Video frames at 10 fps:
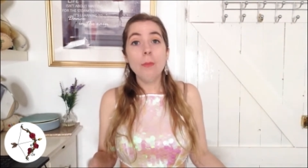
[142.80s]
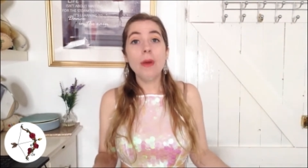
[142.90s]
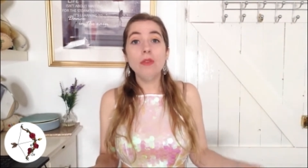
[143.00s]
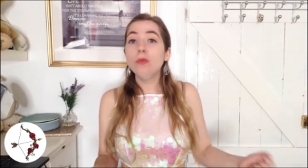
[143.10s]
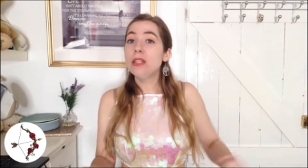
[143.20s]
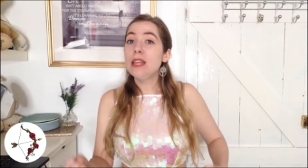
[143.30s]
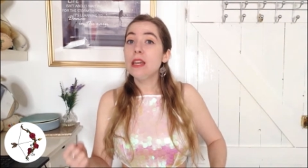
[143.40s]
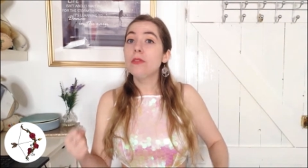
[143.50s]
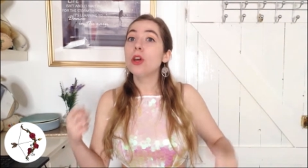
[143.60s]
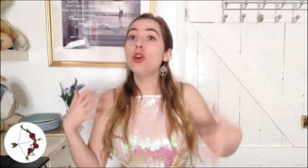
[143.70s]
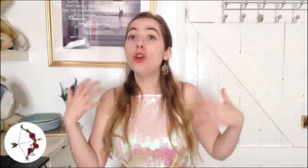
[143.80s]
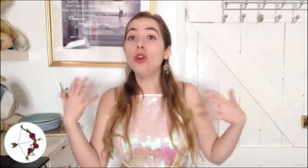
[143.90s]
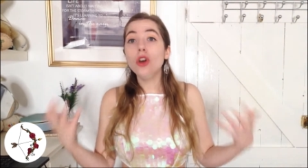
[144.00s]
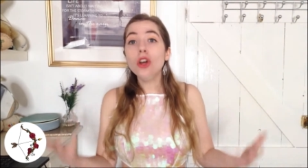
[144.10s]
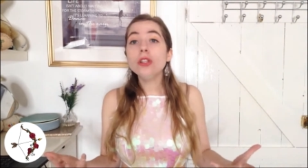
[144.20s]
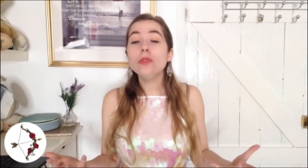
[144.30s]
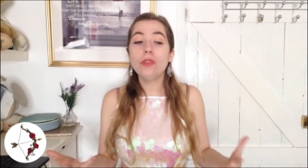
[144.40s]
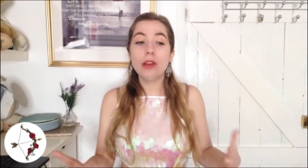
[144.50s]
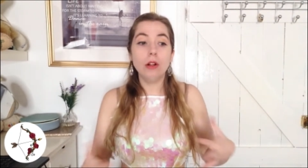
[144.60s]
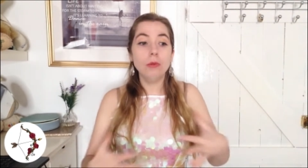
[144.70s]
But if you want to think of a good
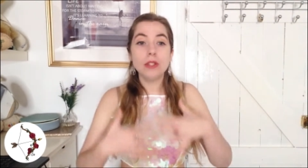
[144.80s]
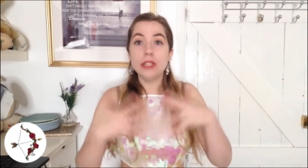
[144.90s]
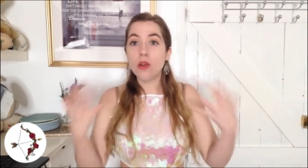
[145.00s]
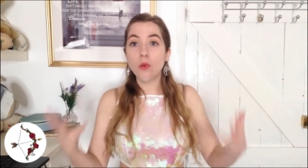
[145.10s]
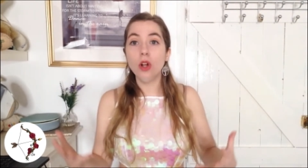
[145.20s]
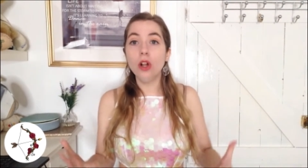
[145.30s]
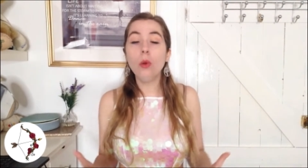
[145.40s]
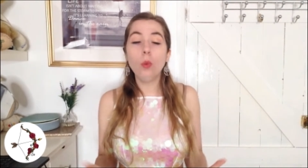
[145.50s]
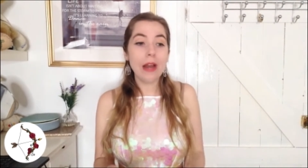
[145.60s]
film sequel,